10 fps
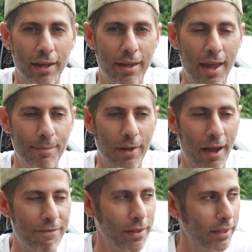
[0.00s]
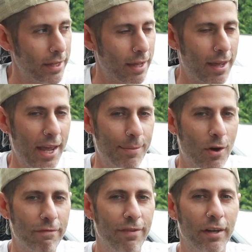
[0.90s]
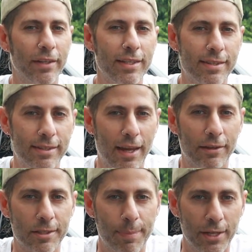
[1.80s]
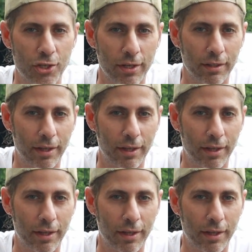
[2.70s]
it came, like, I feel like it came off very sales pitchy.